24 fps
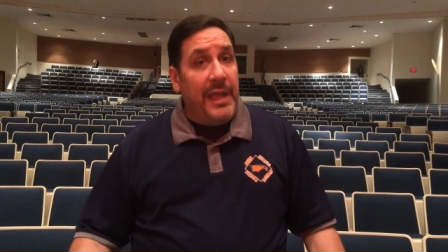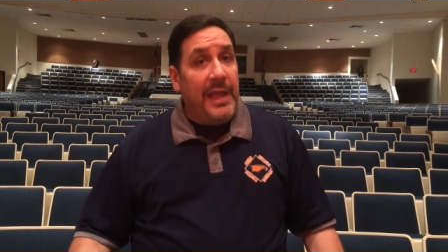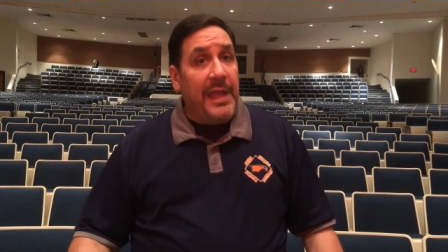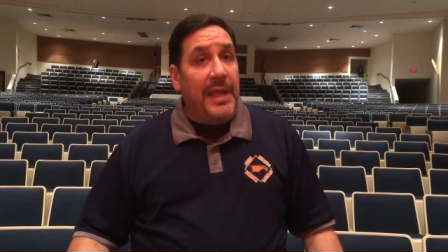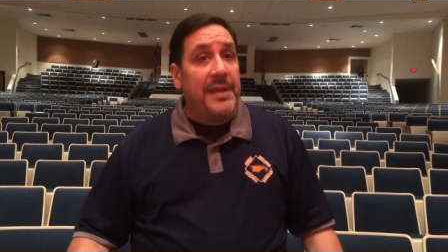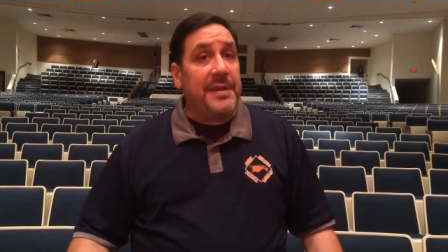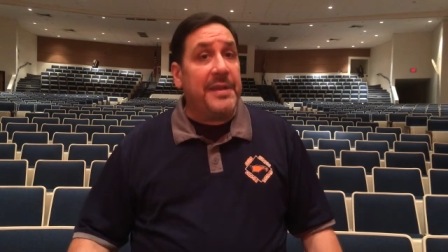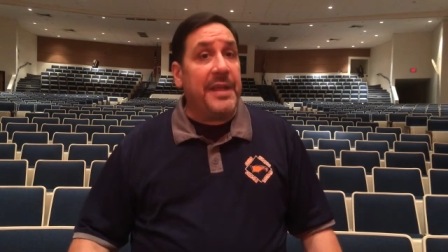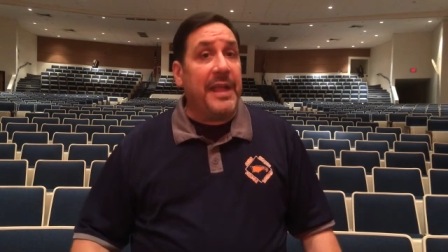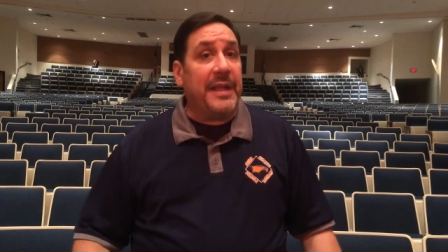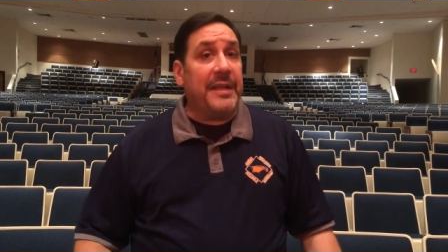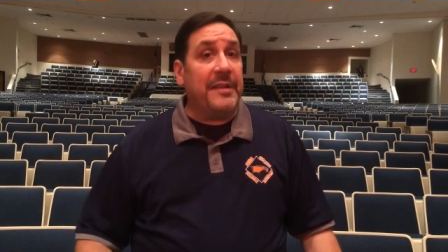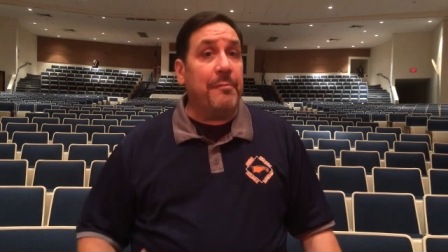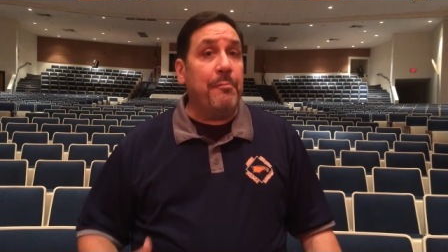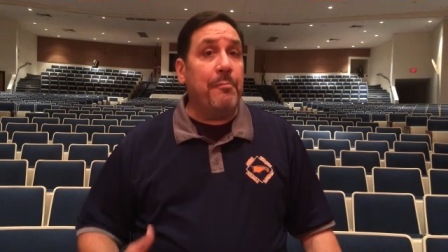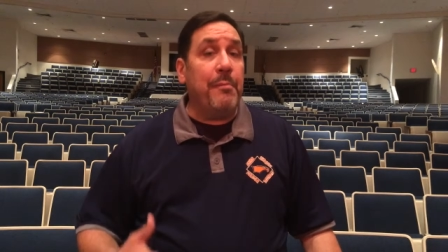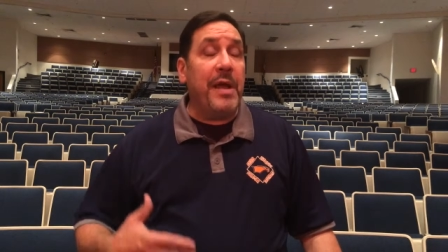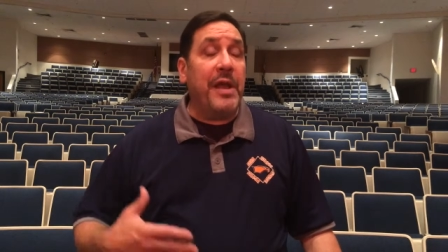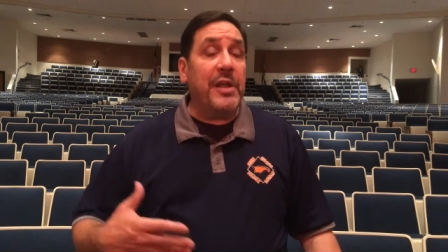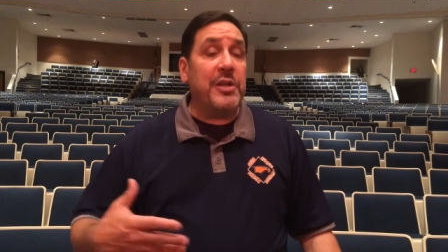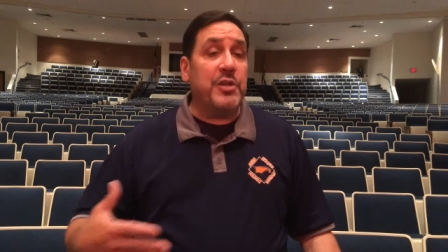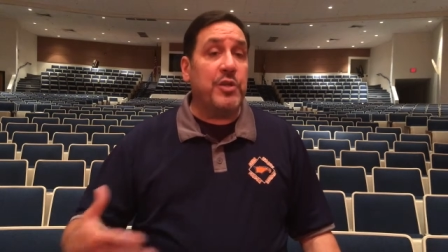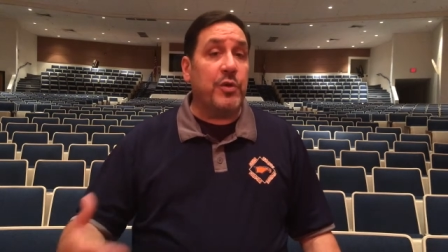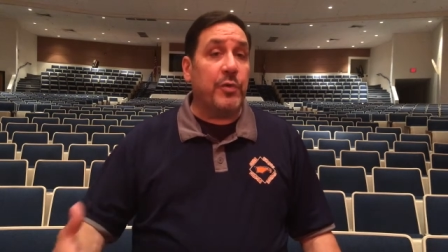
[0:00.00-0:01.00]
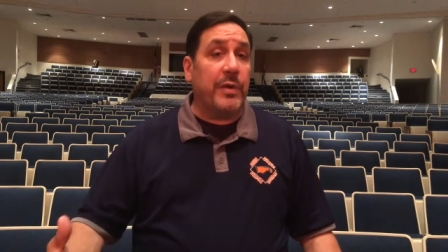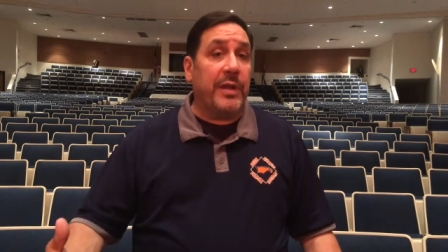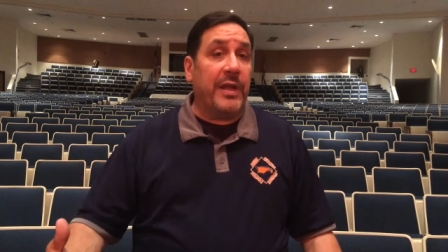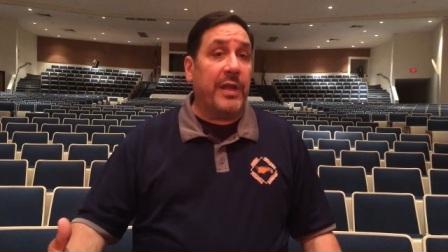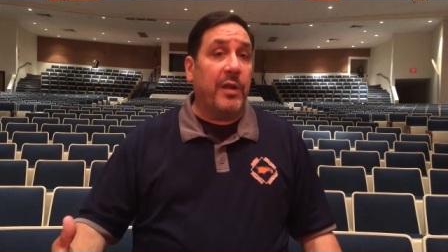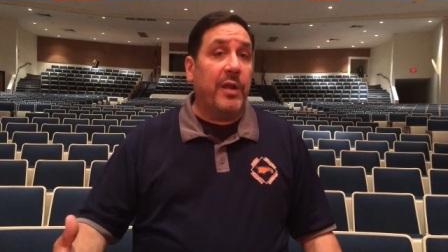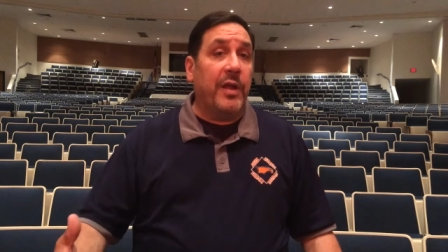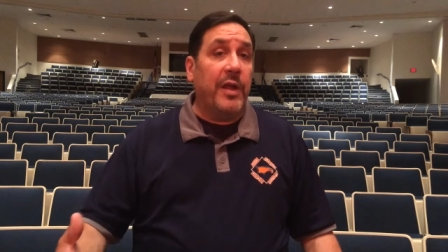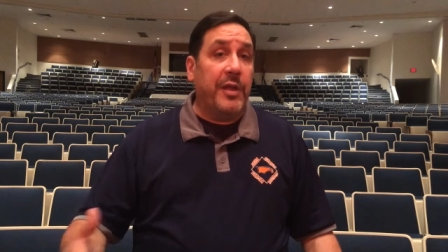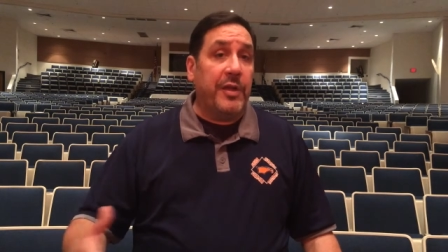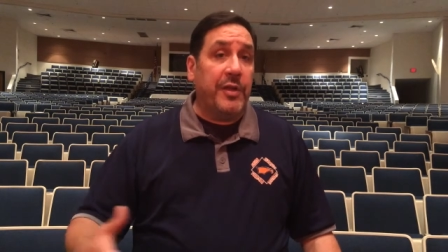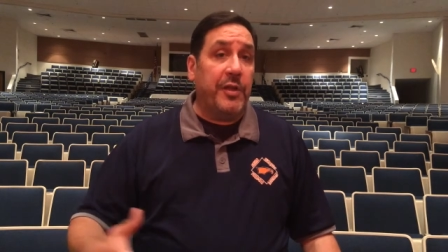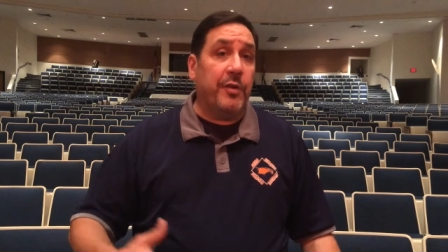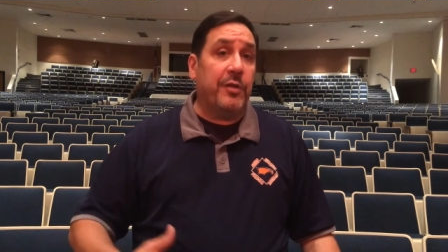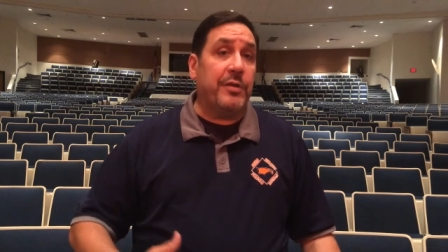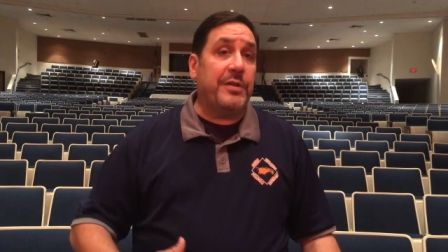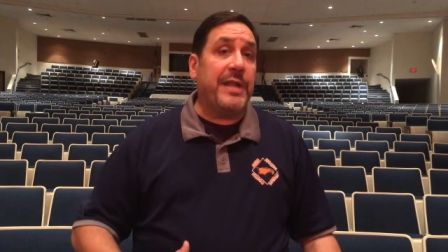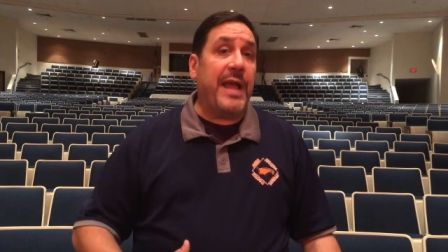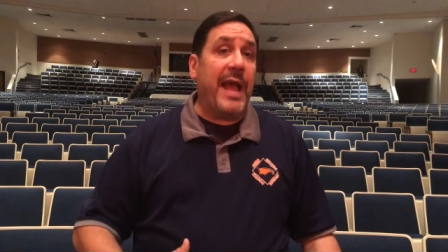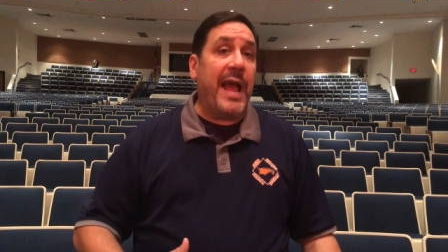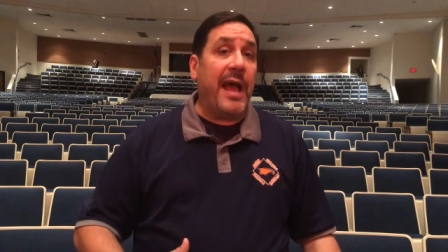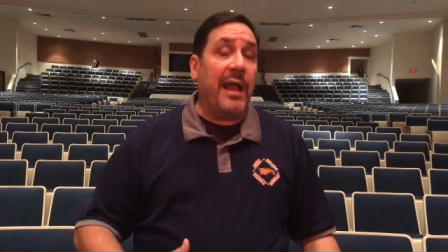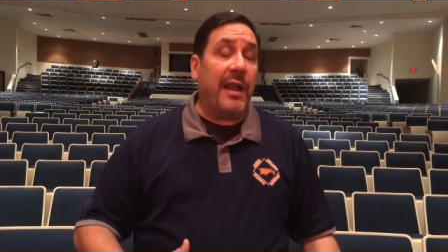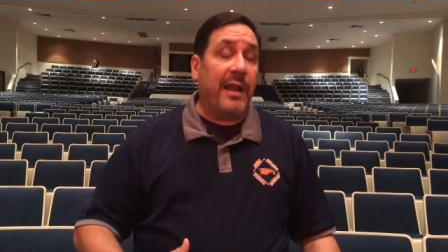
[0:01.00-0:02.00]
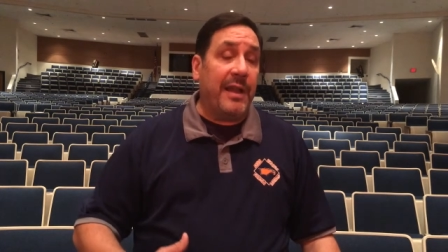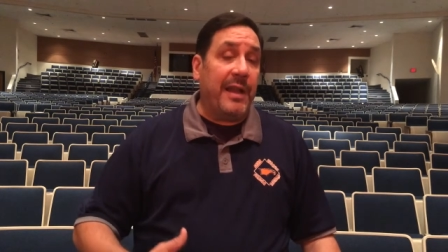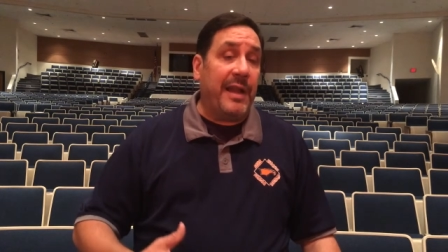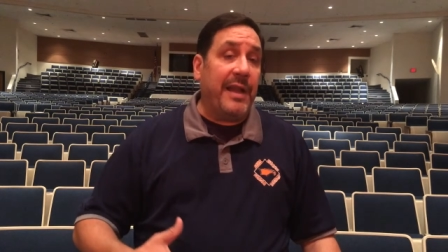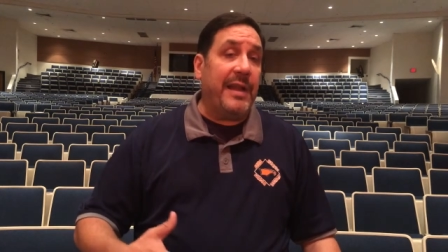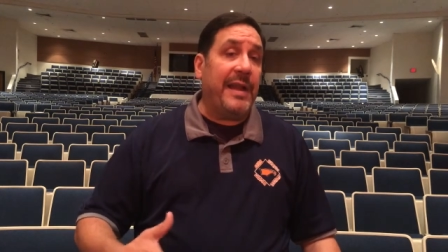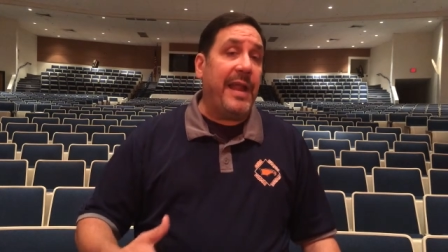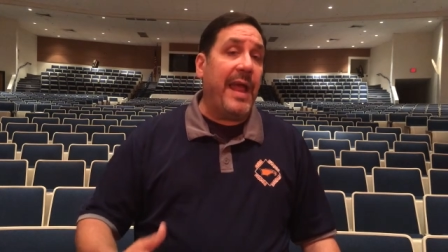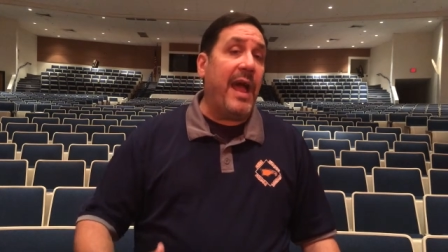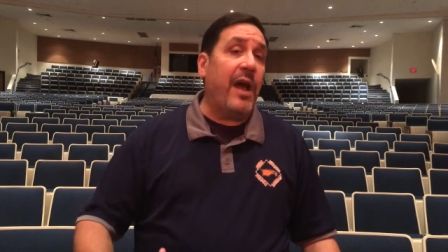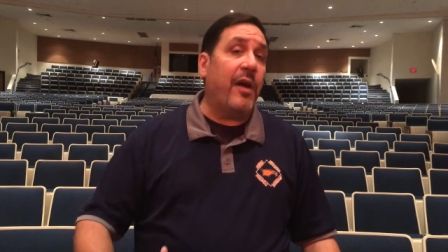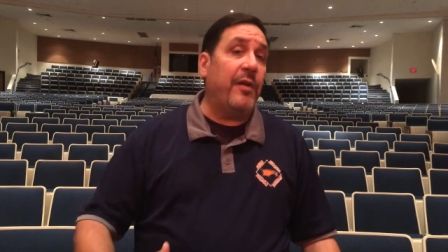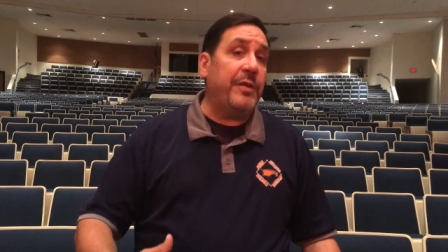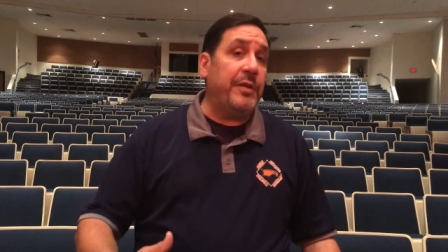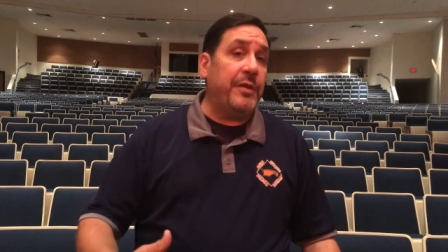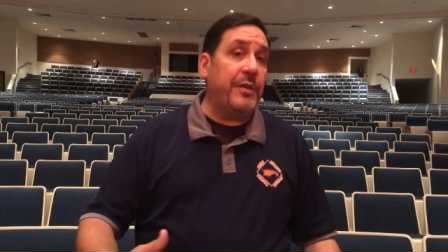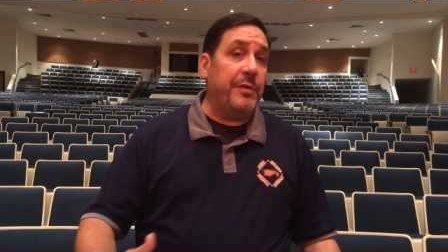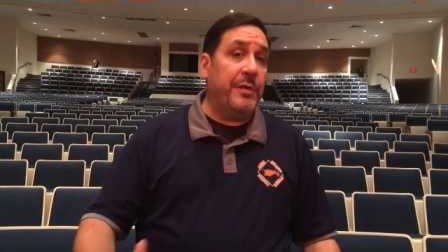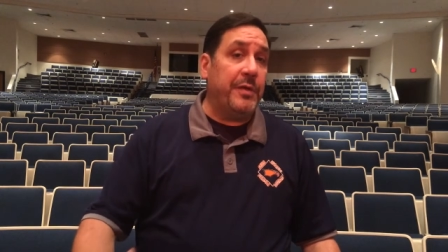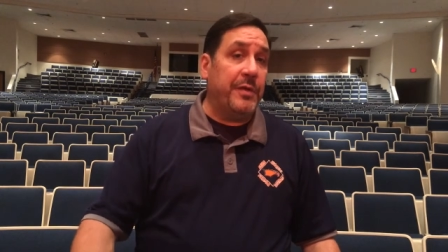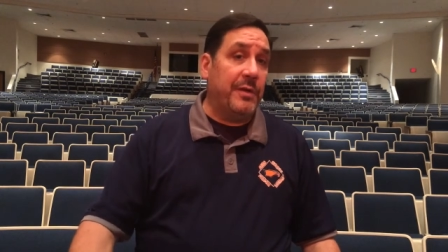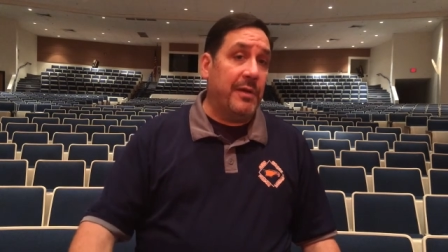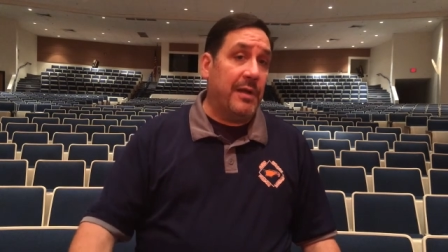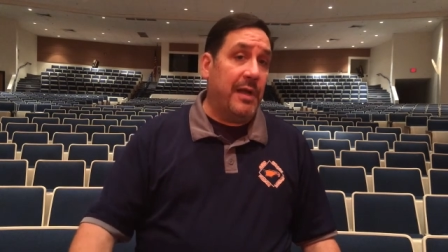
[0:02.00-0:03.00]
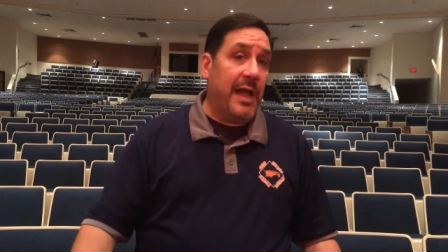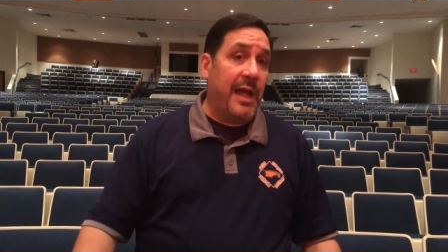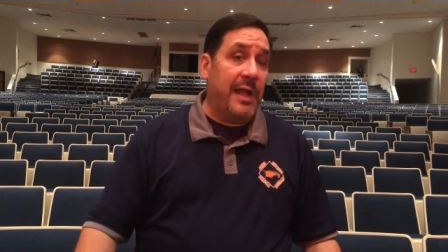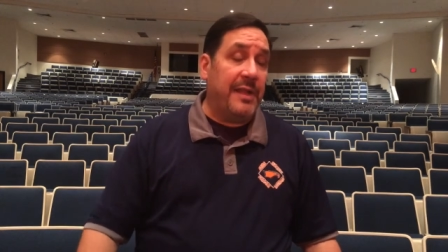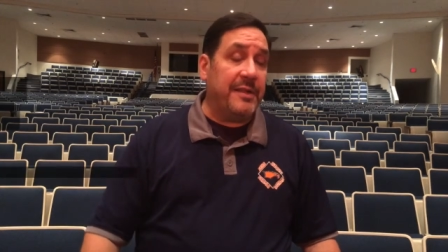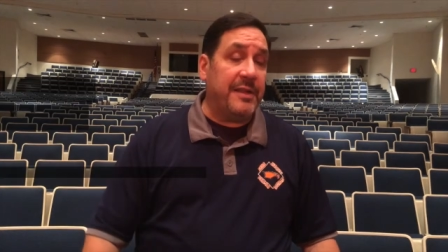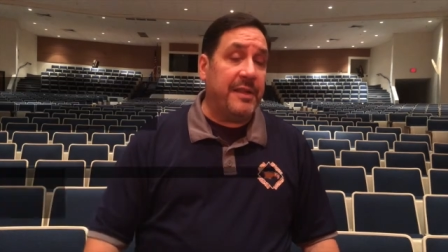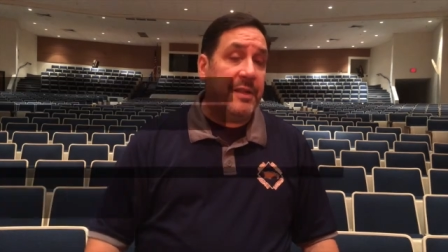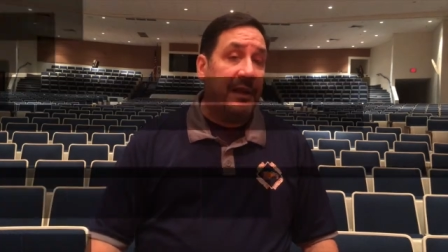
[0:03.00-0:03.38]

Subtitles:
It takes measuring your talent and how you utilize